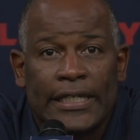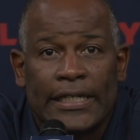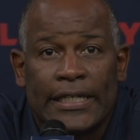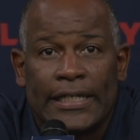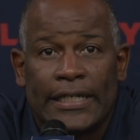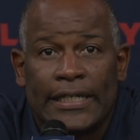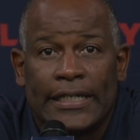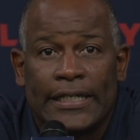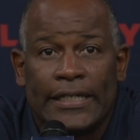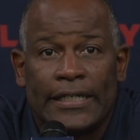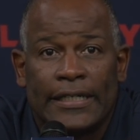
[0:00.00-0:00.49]

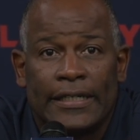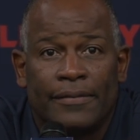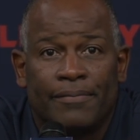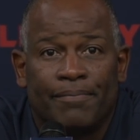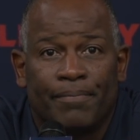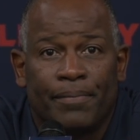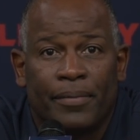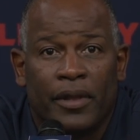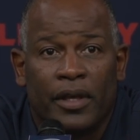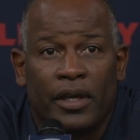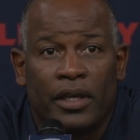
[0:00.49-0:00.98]
Um,
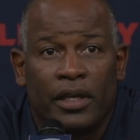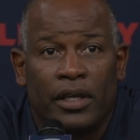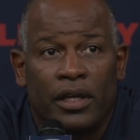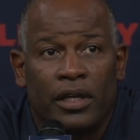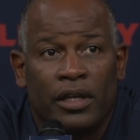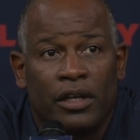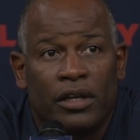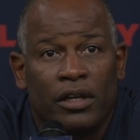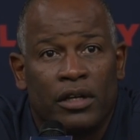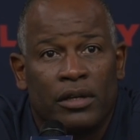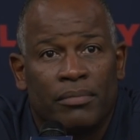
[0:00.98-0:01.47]

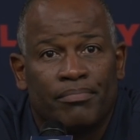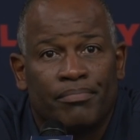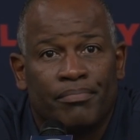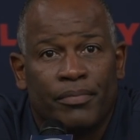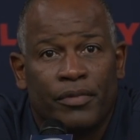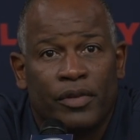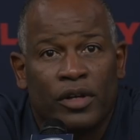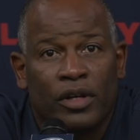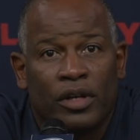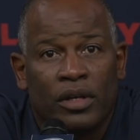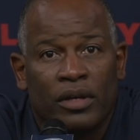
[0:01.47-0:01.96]
again, a uh,
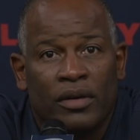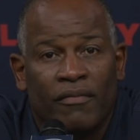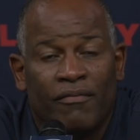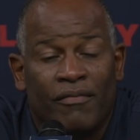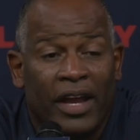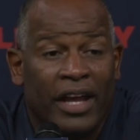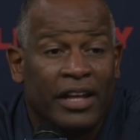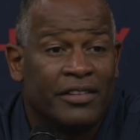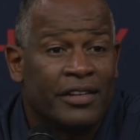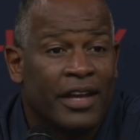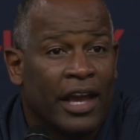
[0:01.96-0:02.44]

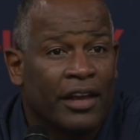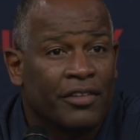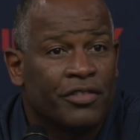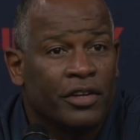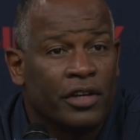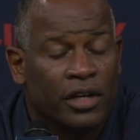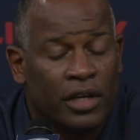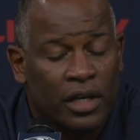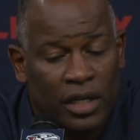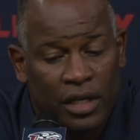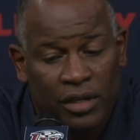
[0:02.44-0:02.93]

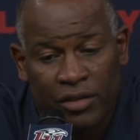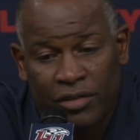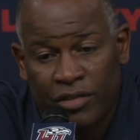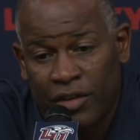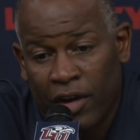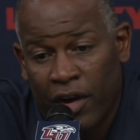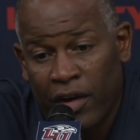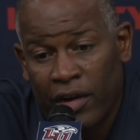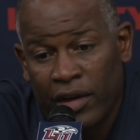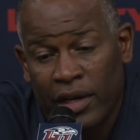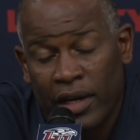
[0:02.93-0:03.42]
fantastic uh,
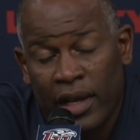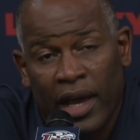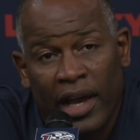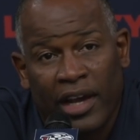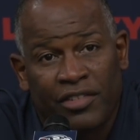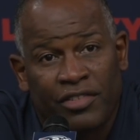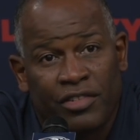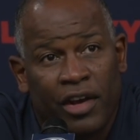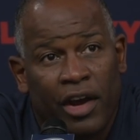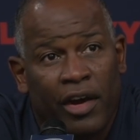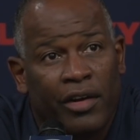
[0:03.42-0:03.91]
Saturday,
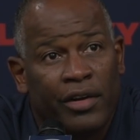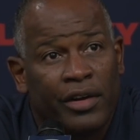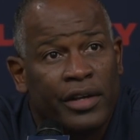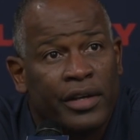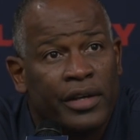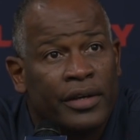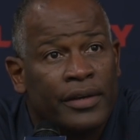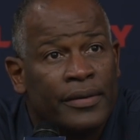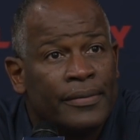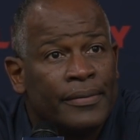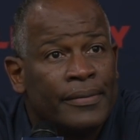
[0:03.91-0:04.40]
last
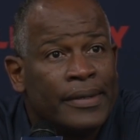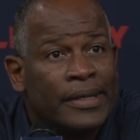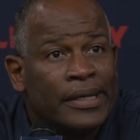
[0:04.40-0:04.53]
Saturday.